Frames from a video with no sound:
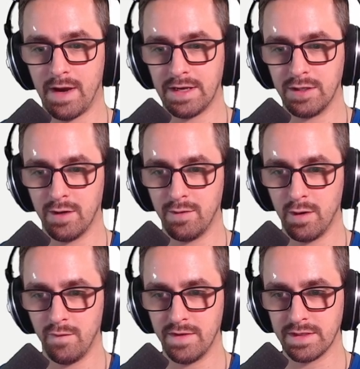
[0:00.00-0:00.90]
I don't
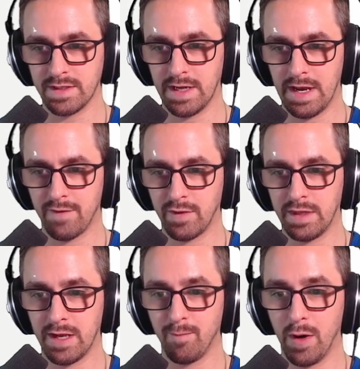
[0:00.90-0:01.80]
know if this has done
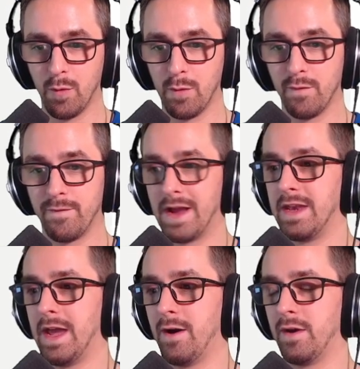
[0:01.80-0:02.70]
everything, but we will
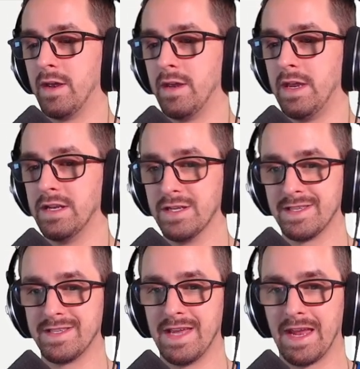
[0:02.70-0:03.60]
find out in
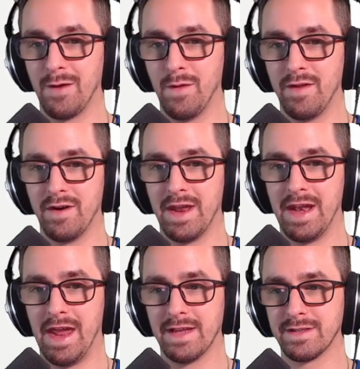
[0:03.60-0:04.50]
just a second whether or not
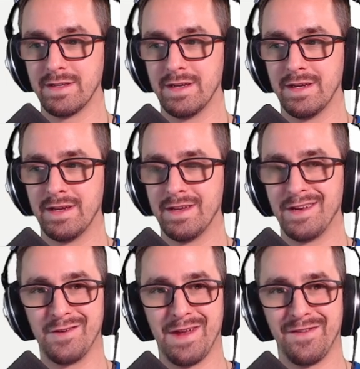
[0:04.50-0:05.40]
it has.
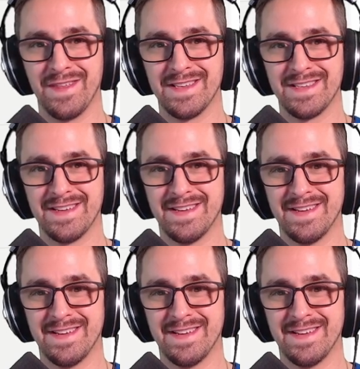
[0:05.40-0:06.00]
Are you ready for this?